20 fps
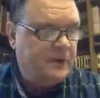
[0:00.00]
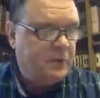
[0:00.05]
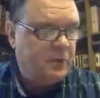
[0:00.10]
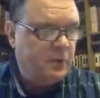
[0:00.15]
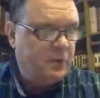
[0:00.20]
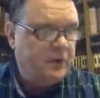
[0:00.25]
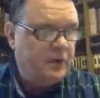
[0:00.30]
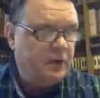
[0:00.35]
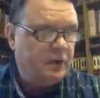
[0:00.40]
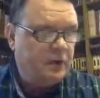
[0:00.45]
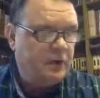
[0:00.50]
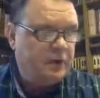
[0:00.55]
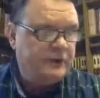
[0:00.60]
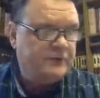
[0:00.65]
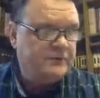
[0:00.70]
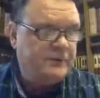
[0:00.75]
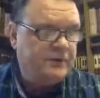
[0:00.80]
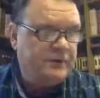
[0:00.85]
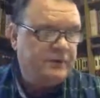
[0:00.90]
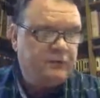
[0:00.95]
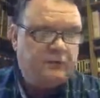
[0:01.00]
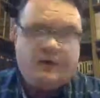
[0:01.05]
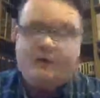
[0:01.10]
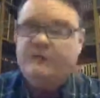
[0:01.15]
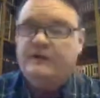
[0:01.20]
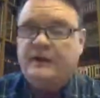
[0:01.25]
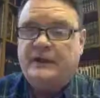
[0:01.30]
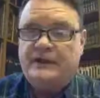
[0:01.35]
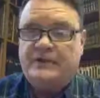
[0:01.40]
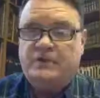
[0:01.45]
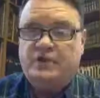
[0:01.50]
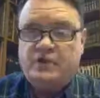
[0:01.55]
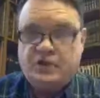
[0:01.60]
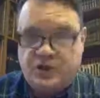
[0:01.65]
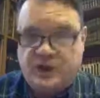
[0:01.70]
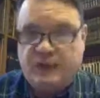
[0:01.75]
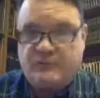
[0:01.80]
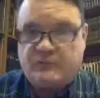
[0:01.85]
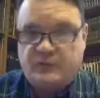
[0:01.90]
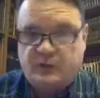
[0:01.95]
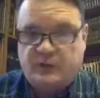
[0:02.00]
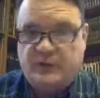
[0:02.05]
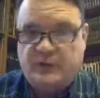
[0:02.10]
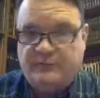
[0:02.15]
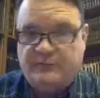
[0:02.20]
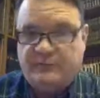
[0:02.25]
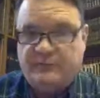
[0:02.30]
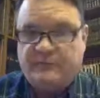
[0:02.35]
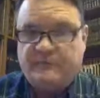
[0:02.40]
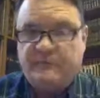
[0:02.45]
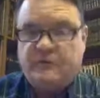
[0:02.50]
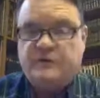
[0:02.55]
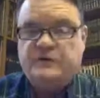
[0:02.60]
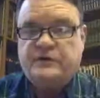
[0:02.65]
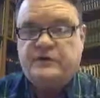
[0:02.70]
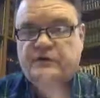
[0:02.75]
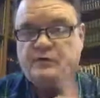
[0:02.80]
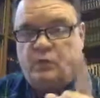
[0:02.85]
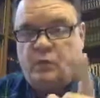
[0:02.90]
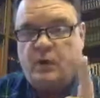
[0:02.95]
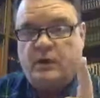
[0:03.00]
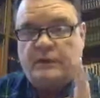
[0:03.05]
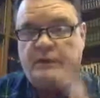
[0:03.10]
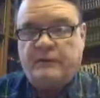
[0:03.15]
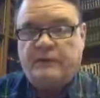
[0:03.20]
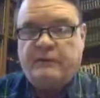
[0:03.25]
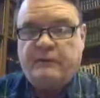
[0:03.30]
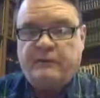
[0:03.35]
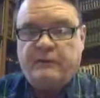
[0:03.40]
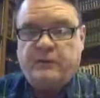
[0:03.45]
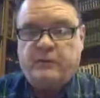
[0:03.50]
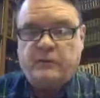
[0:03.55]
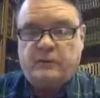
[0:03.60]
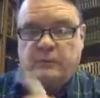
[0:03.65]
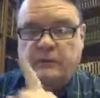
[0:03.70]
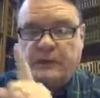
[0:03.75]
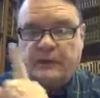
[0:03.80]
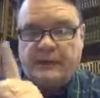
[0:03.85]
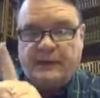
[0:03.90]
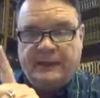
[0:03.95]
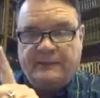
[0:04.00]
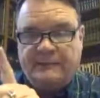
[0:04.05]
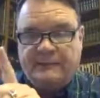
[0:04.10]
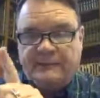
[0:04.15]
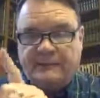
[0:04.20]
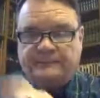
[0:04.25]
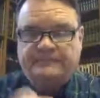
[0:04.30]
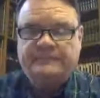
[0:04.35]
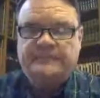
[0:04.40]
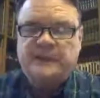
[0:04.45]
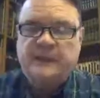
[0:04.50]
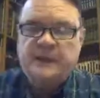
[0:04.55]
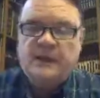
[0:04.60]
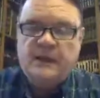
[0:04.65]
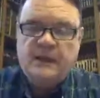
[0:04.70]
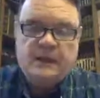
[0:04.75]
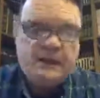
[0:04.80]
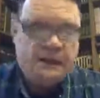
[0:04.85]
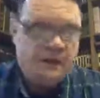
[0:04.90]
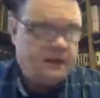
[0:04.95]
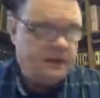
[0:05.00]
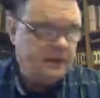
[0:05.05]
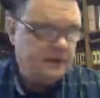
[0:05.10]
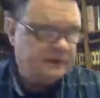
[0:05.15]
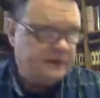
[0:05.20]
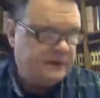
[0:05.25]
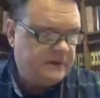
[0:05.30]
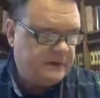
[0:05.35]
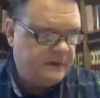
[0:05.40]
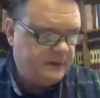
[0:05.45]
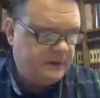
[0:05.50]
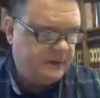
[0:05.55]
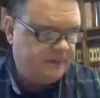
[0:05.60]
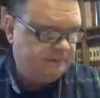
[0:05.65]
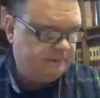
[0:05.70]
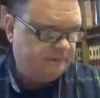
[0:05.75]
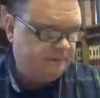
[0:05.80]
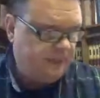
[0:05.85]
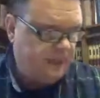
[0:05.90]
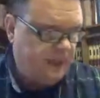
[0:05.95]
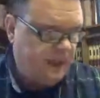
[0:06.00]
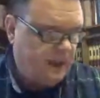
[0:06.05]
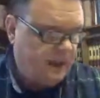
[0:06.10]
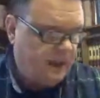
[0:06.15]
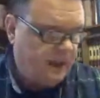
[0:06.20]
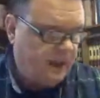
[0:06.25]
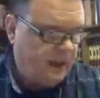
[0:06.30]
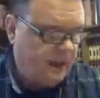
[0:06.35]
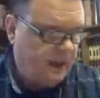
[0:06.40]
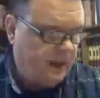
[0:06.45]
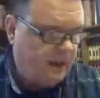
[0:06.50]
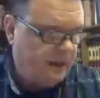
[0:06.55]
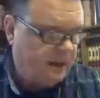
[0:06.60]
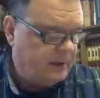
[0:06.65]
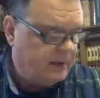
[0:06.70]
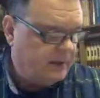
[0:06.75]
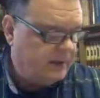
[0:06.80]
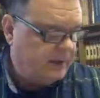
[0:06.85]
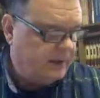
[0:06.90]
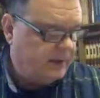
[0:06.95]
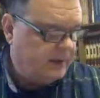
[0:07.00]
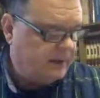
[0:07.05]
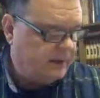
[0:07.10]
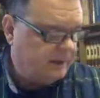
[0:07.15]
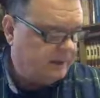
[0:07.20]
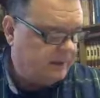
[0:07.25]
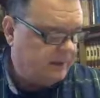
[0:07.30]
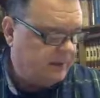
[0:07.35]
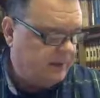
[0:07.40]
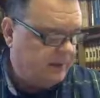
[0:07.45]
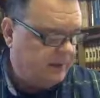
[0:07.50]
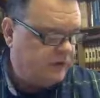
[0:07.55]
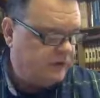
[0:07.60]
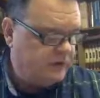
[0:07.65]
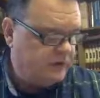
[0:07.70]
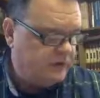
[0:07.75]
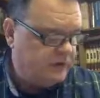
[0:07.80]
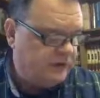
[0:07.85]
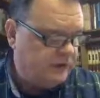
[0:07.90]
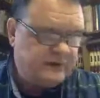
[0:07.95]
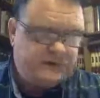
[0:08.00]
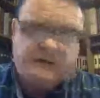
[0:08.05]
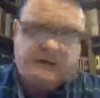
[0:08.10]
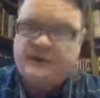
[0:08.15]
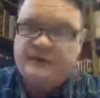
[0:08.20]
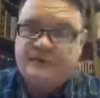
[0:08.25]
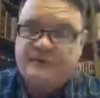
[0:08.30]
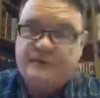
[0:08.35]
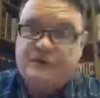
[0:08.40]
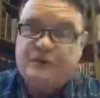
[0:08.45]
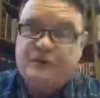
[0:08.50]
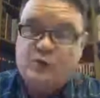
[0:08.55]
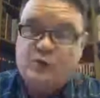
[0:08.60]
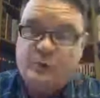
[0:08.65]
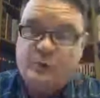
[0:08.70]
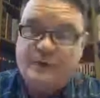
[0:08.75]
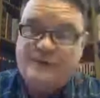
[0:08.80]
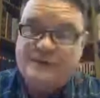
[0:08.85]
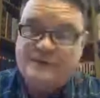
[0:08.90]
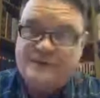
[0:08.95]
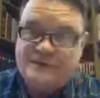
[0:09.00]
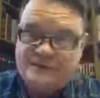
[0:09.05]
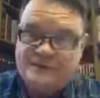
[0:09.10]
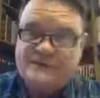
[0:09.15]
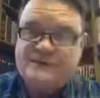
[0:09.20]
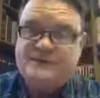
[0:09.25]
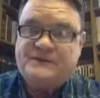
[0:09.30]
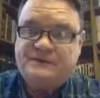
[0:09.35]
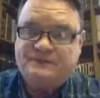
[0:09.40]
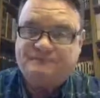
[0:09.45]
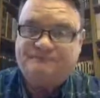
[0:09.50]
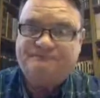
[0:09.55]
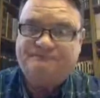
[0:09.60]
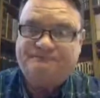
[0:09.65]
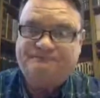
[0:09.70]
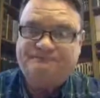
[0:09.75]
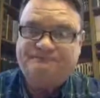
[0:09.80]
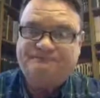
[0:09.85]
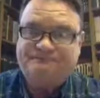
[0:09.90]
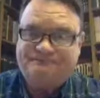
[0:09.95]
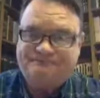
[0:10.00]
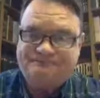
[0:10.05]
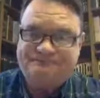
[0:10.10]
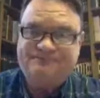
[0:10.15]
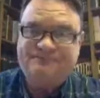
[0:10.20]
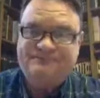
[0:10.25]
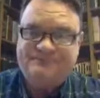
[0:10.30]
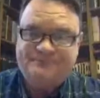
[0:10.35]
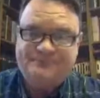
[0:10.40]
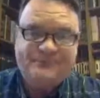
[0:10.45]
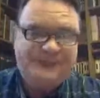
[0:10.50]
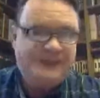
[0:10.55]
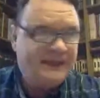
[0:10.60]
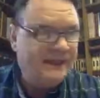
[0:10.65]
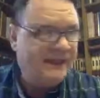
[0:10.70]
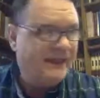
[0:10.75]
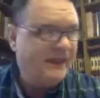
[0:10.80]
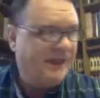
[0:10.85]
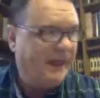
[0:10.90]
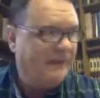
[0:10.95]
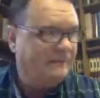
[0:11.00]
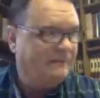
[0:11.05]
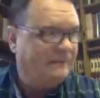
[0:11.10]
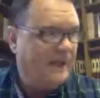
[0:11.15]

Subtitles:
We are going to be in Revelation chapter 11, verses 1 through 11 today. And interesting stuff, the two witnesses. Yeah.